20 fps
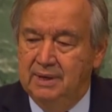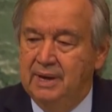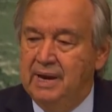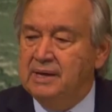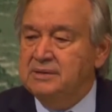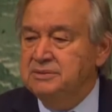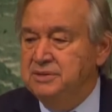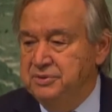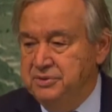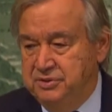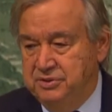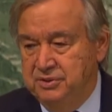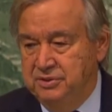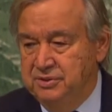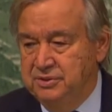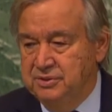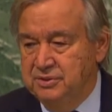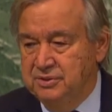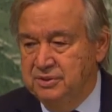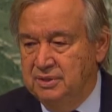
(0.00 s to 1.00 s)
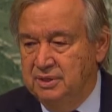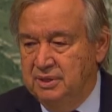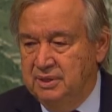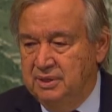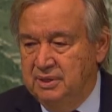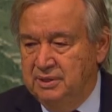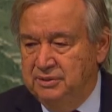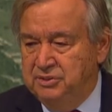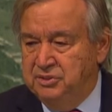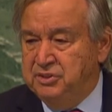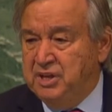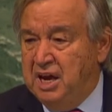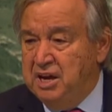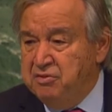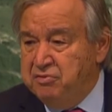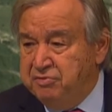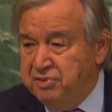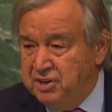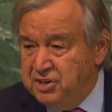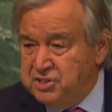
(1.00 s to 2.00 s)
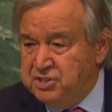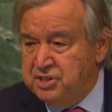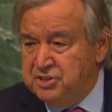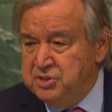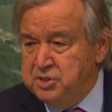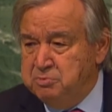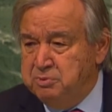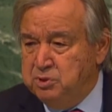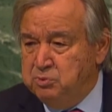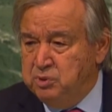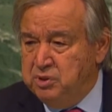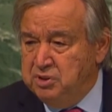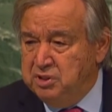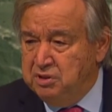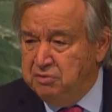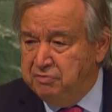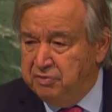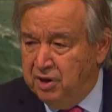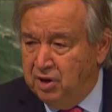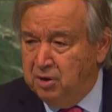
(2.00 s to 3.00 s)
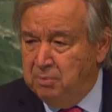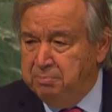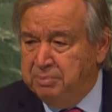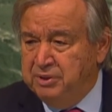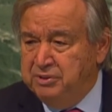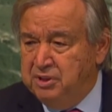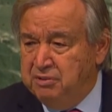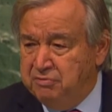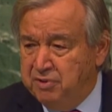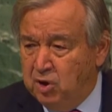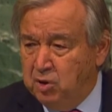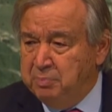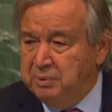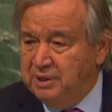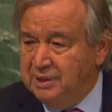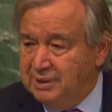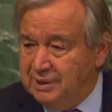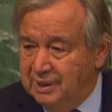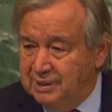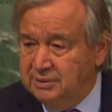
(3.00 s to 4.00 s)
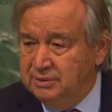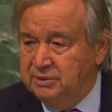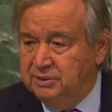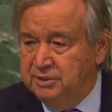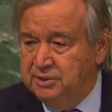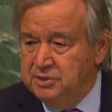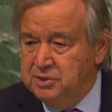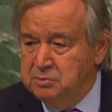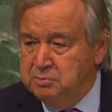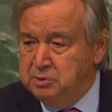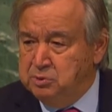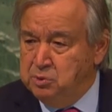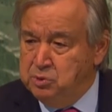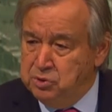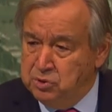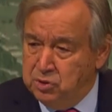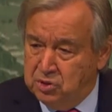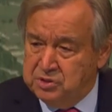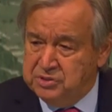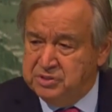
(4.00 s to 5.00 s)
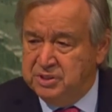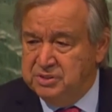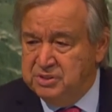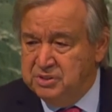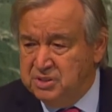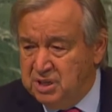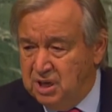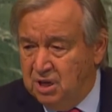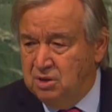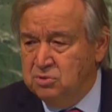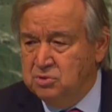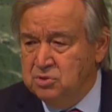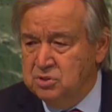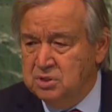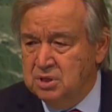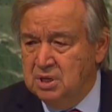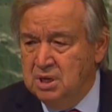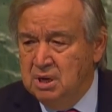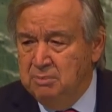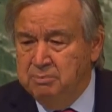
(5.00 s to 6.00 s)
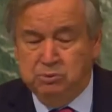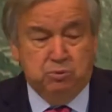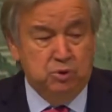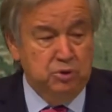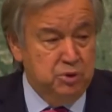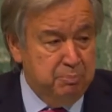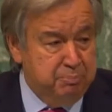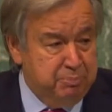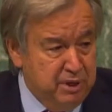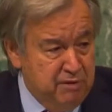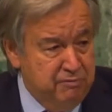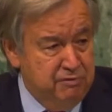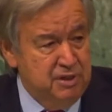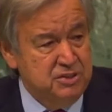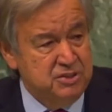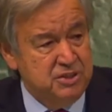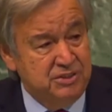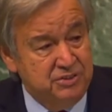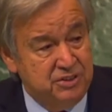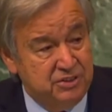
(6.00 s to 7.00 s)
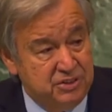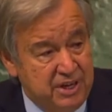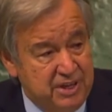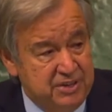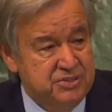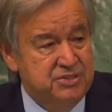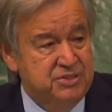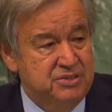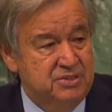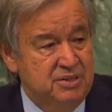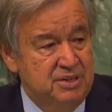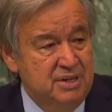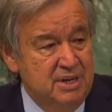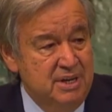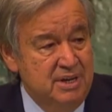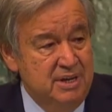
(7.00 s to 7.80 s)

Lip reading: Excellencies, the divergence between developed and developing countries, between North and South, between the privileged and the rest,